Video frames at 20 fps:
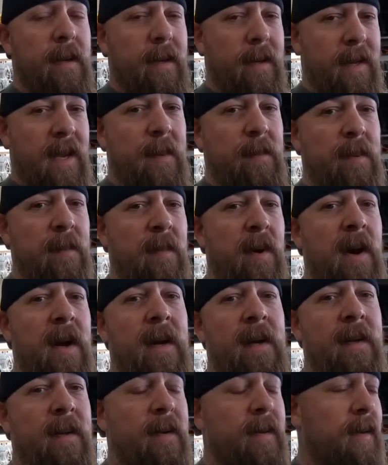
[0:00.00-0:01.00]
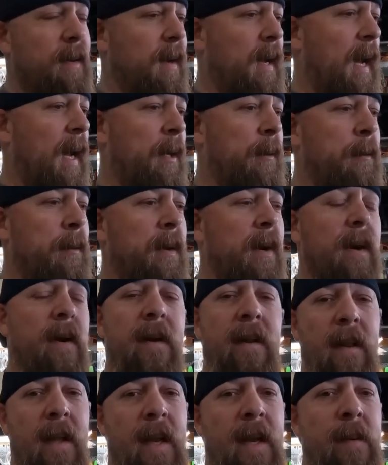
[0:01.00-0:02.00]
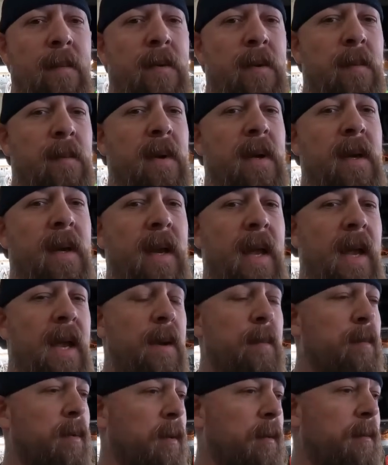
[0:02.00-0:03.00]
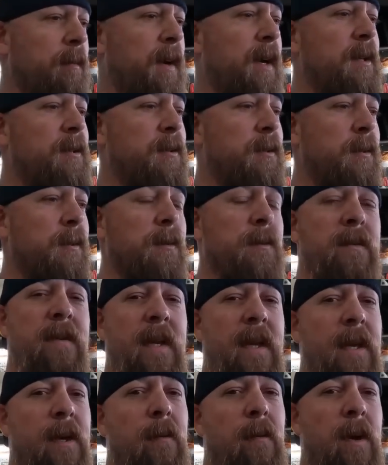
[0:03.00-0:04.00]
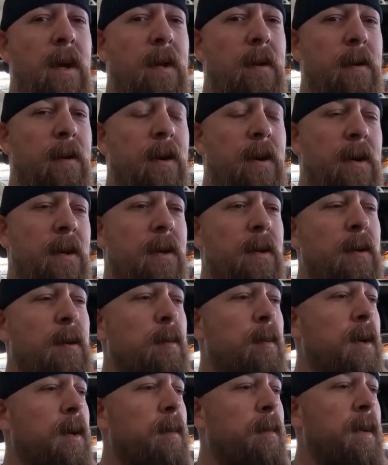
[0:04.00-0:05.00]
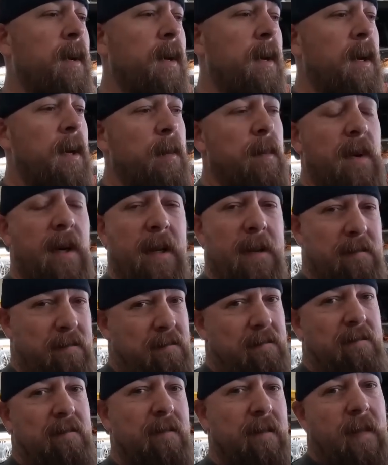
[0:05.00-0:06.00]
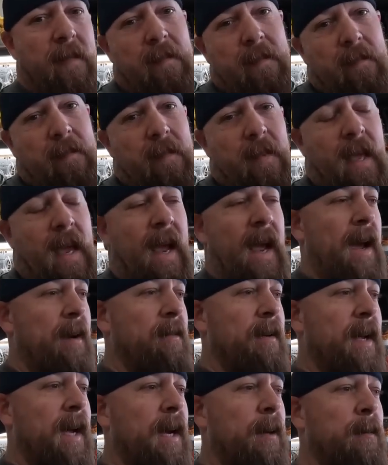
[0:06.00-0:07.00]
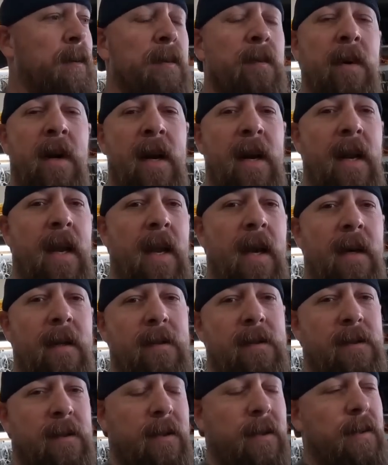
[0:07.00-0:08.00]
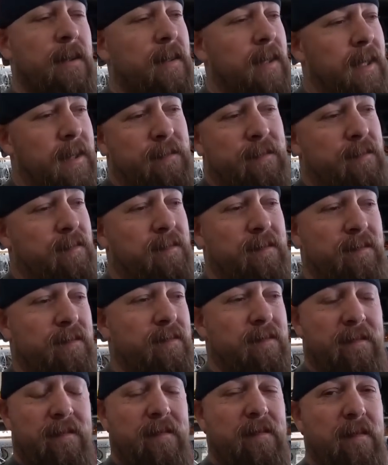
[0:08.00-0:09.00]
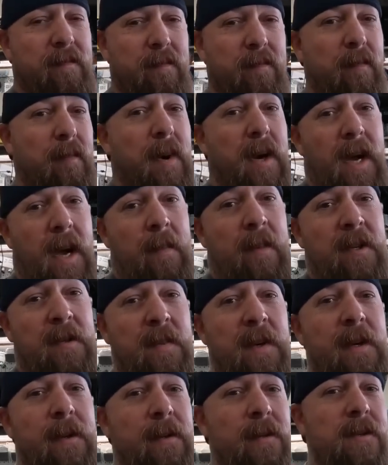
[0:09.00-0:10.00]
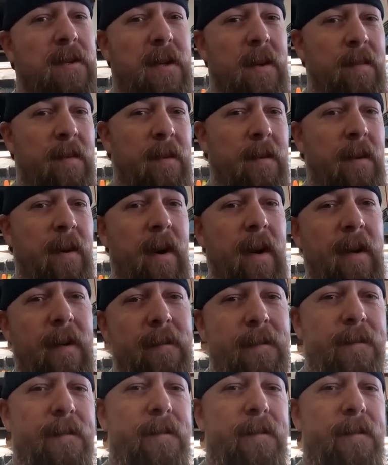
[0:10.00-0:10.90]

Keep in mind, I do not claim to be a professional TIG welder on aluminum, but I haven't had one break yet, so I must be doing something right.